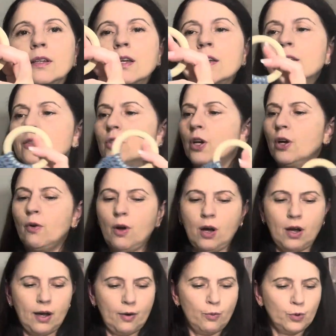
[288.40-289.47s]
So
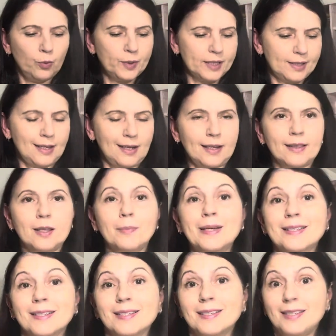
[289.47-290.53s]
I will be selling them
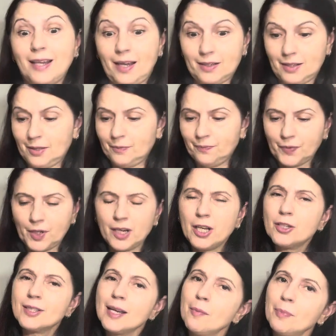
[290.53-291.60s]
as a set. I know
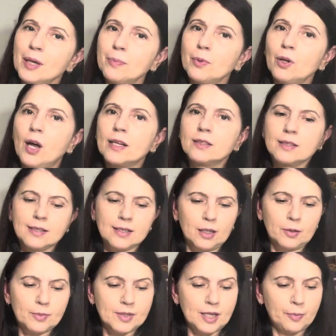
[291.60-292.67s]
some people like to sell
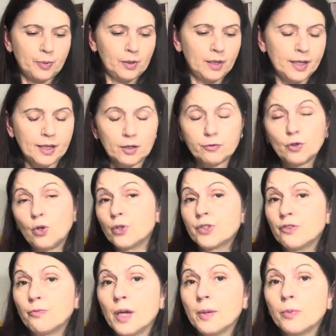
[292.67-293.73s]
them separately, and of course
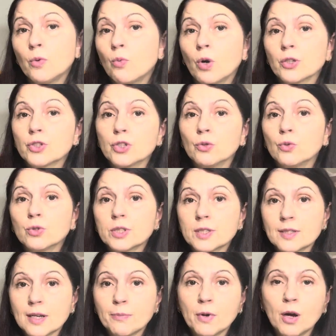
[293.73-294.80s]
if people want to order
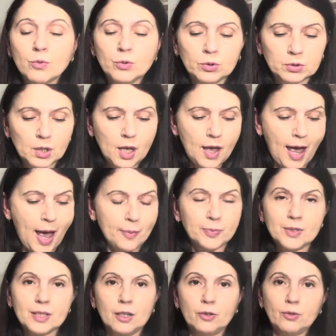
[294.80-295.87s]
some, I will
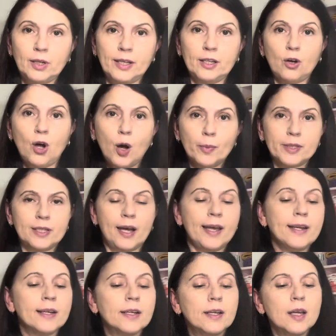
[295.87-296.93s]
absolutely
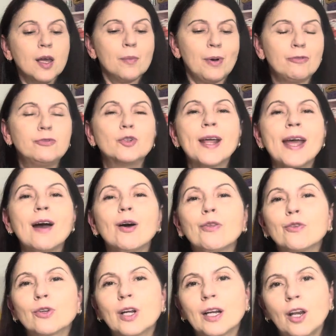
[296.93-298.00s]
accommodate, but for now I
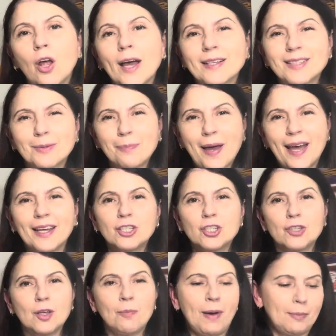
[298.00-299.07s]
thought I'd like to
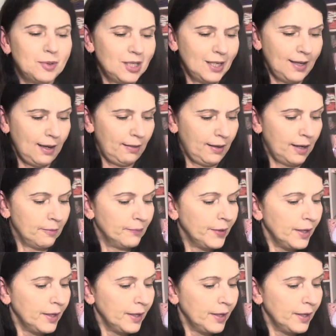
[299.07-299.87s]
package them up together.